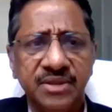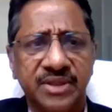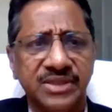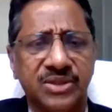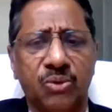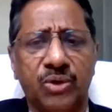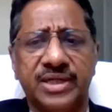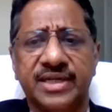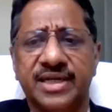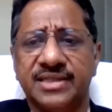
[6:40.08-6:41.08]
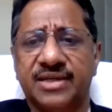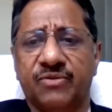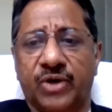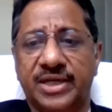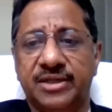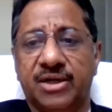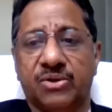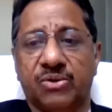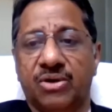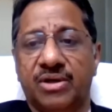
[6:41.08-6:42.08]
Thus, the auditor has a vital
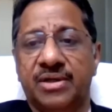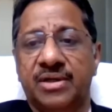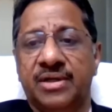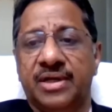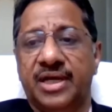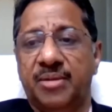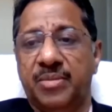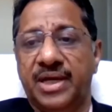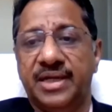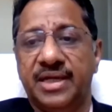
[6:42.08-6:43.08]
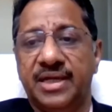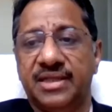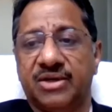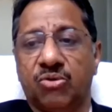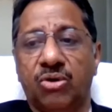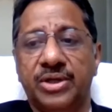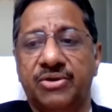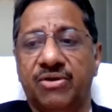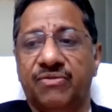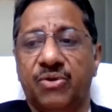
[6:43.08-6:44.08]
role in maintaining the
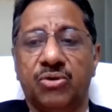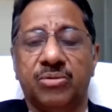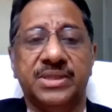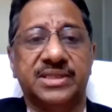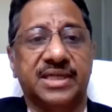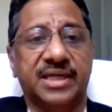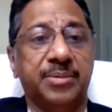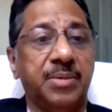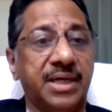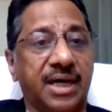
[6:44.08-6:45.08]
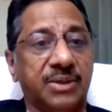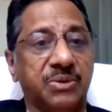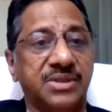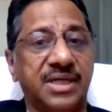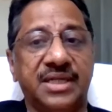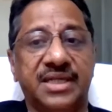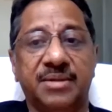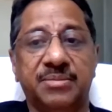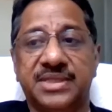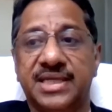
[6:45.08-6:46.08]
quality of documents kept by R O C in the
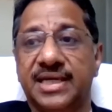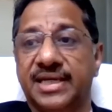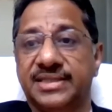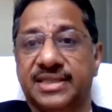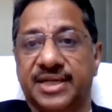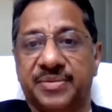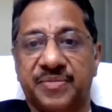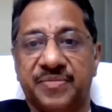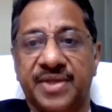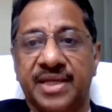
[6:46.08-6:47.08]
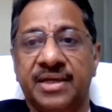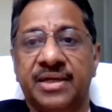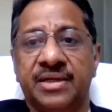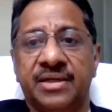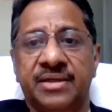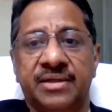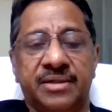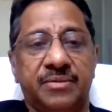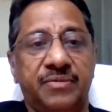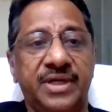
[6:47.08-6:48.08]
M C A registry.
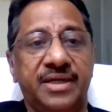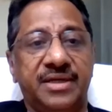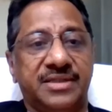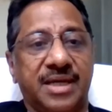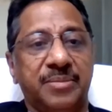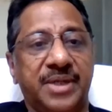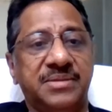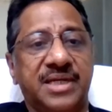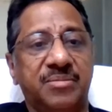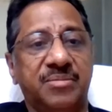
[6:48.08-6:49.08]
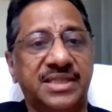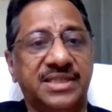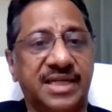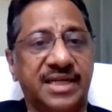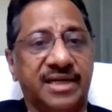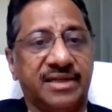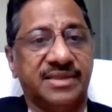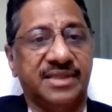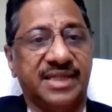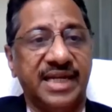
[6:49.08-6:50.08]
We sometimes tell ministry
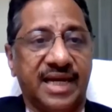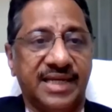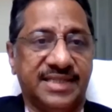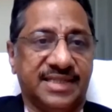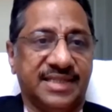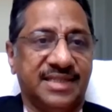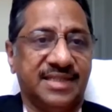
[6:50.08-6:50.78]
has three eyes.